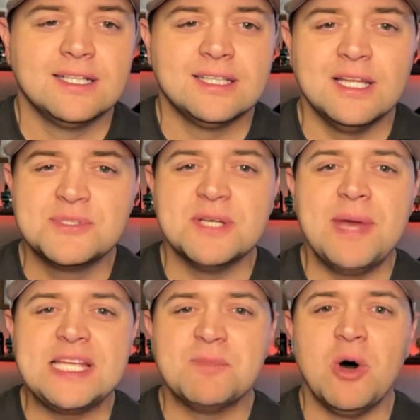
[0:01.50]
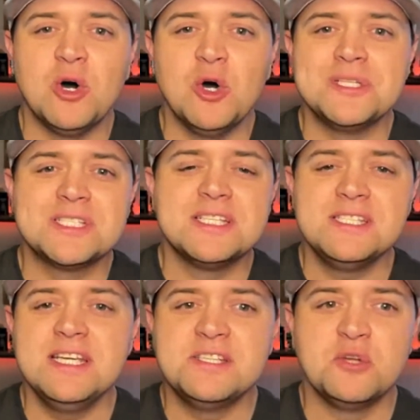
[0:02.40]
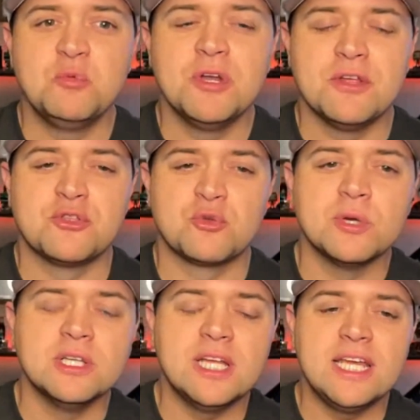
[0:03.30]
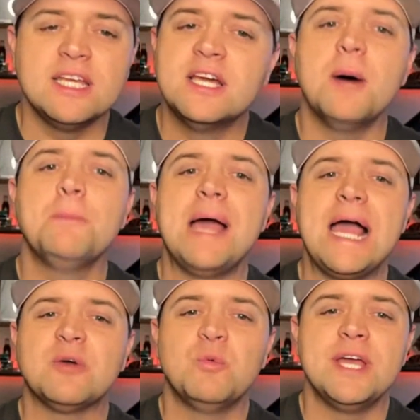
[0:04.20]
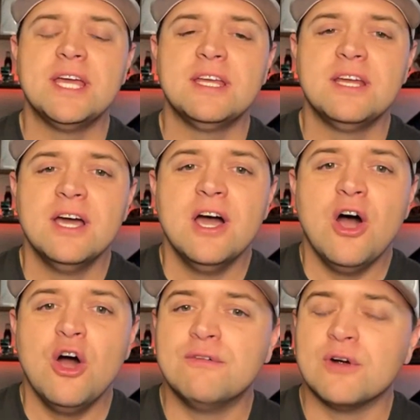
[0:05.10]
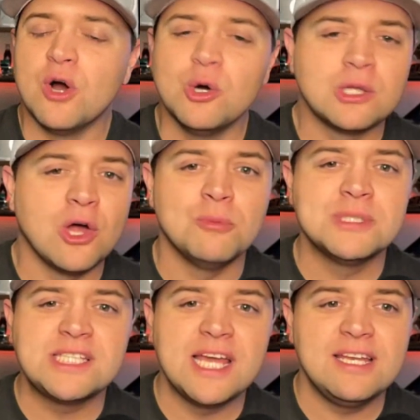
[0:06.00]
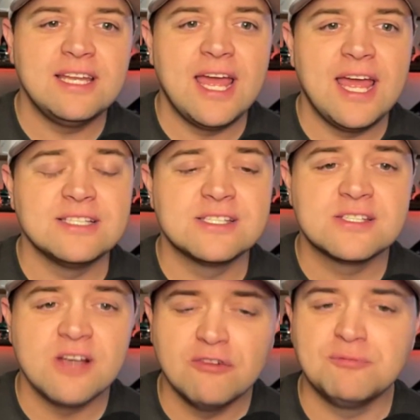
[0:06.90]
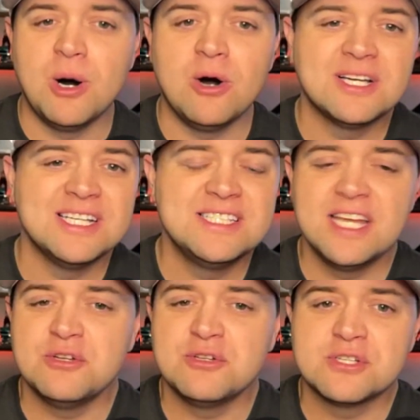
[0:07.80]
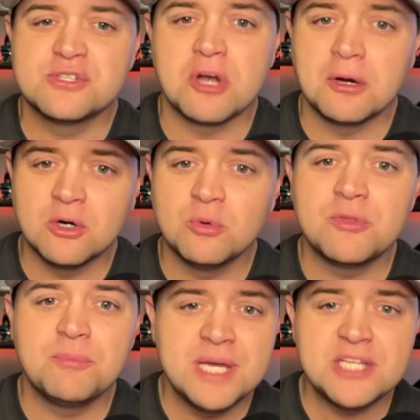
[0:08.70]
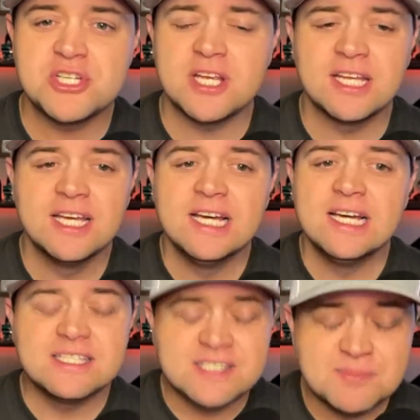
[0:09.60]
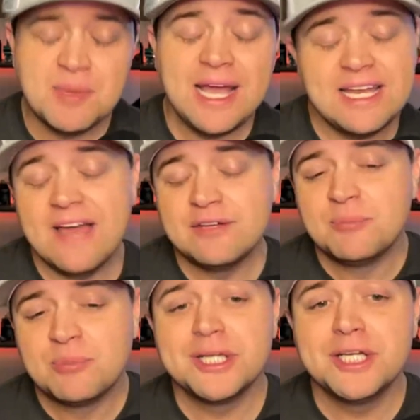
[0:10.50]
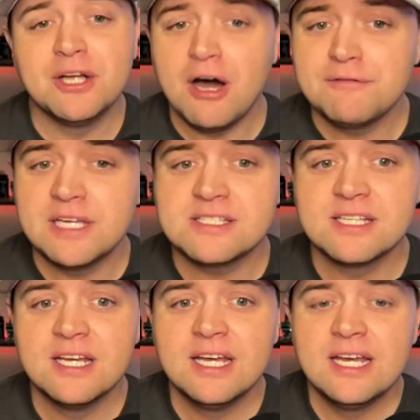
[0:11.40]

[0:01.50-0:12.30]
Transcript: Clemson Baseball opens the season with a thrilling comeback win over Oklahoma State, and softball continues to struggle with pitching despite having a pretty good offense.